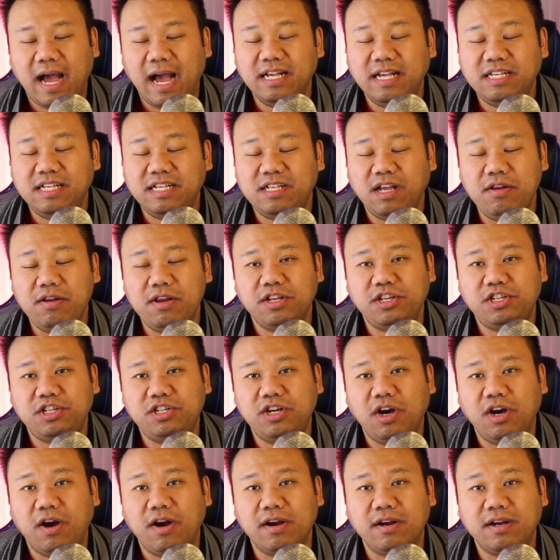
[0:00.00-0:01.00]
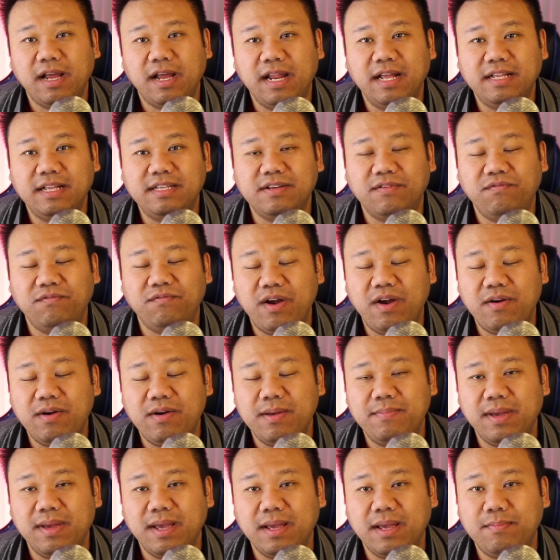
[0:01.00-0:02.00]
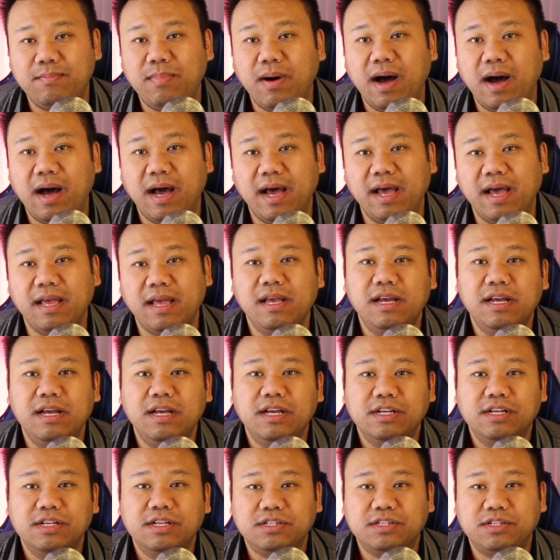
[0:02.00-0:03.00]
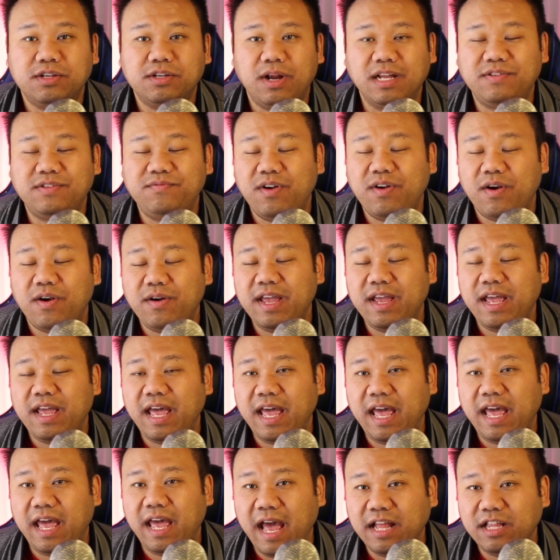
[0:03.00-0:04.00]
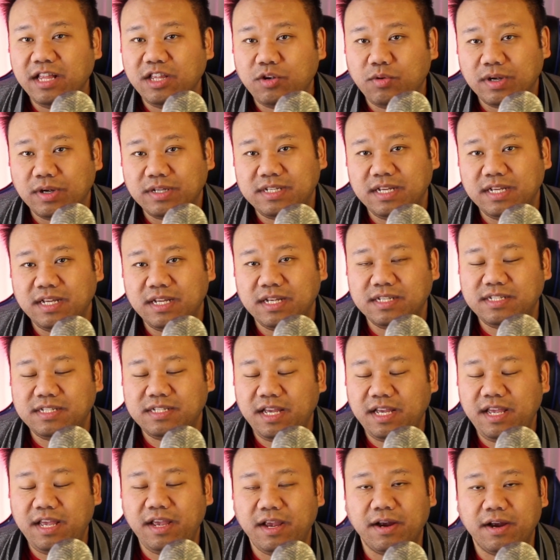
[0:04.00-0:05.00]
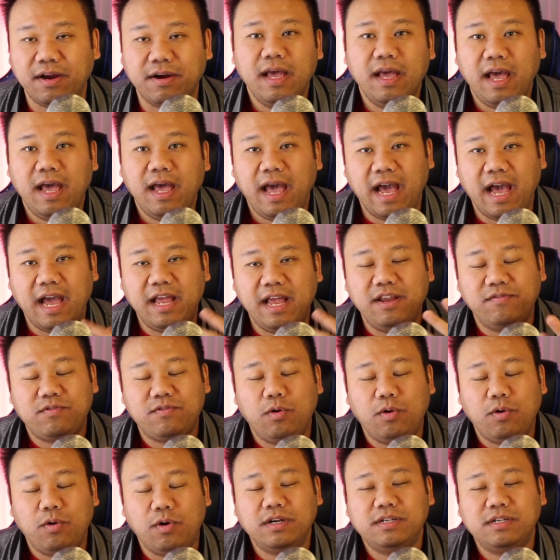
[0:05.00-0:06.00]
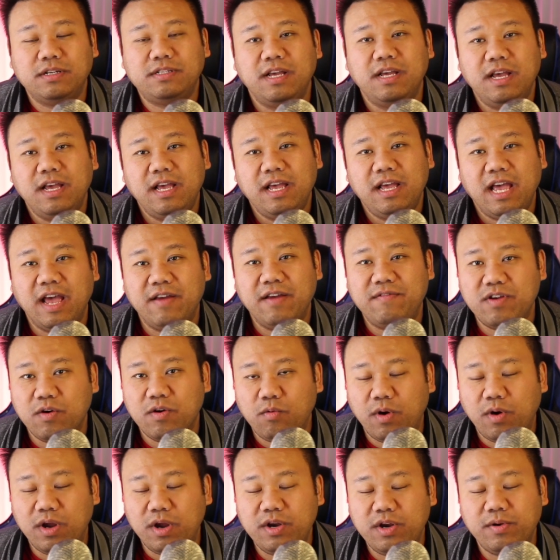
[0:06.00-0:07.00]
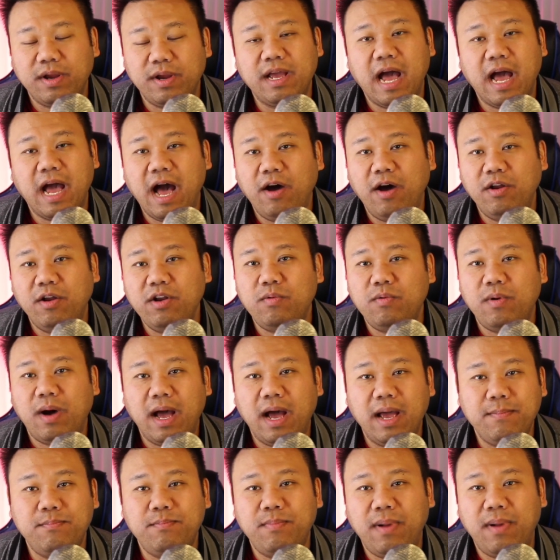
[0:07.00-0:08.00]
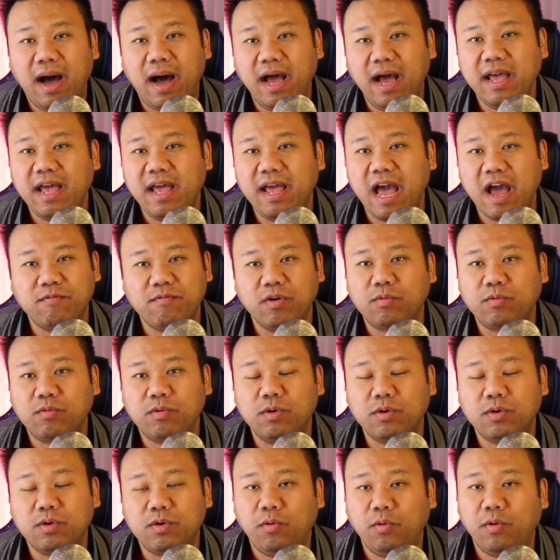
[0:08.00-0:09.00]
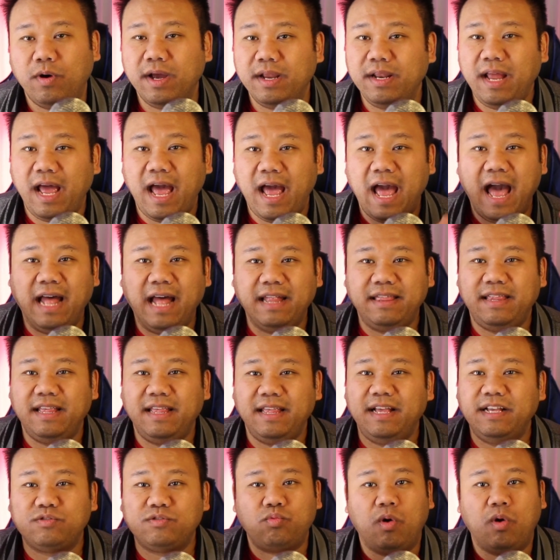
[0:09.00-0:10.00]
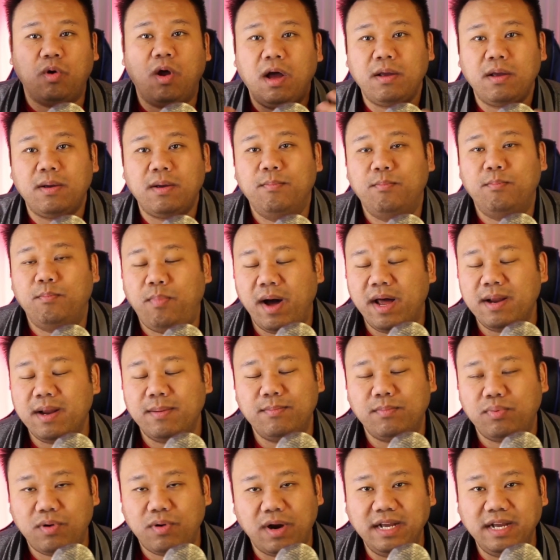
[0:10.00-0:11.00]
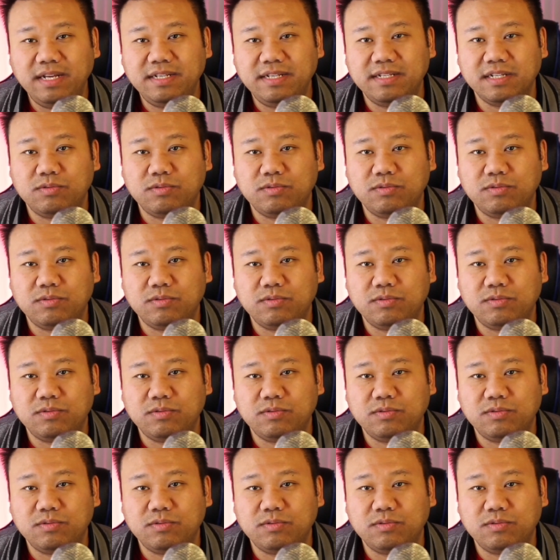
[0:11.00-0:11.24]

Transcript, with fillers: I saw on a chart and it's a very big buy. So that's very interesting to see here. And of course, if you're wondering, how do I buy Evergrow coin at these rock bottom prices?